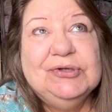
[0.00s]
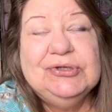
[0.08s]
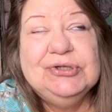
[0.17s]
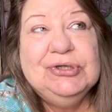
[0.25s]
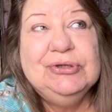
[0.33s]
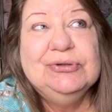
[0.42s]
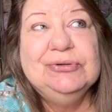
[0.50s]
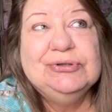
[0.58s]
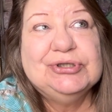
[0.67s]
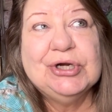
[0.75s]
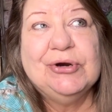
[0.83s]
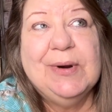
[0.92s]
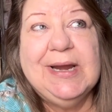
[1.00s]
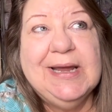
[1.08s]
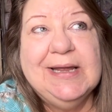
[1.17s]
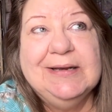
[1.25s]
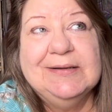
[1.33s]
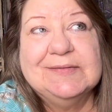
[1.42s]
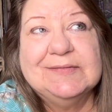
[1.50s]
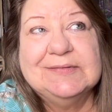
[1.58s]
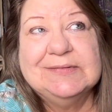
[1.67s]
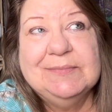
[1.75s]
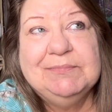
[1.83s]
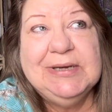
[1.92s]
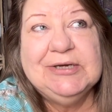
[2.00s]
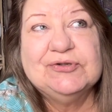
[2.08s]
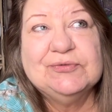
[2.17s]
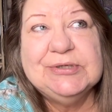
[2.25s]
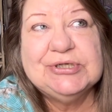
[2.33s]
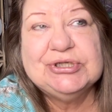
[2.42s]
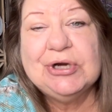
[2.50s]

New Joann's Big Twist